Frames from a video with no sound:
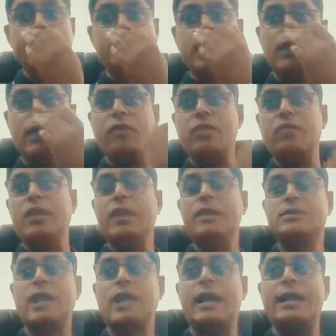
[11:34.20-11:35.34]
initially, when
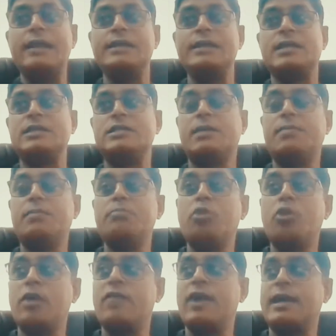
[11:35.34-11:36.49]
we started this concept,
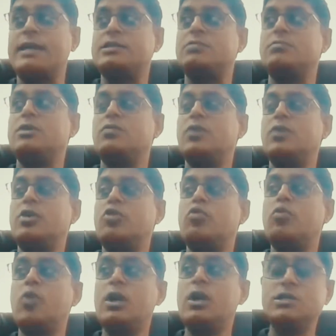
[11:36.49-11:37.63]
more of a customer were
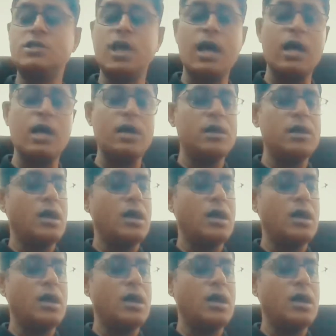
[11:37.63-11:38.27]
towards the